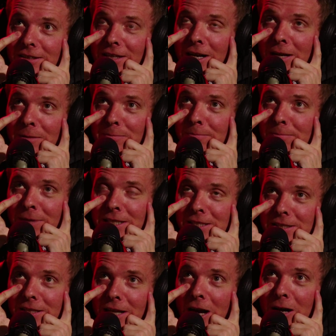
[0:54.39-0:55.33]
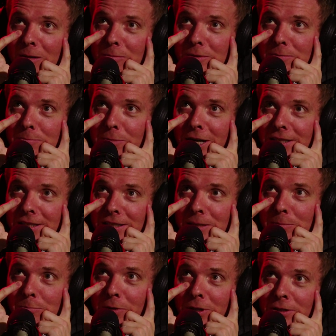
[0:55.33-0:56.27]
I my scalp was
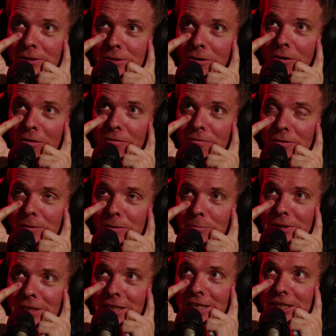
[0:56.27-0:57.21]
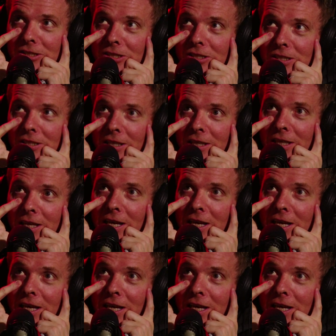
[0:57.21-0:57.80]
practically burned off with the bleach,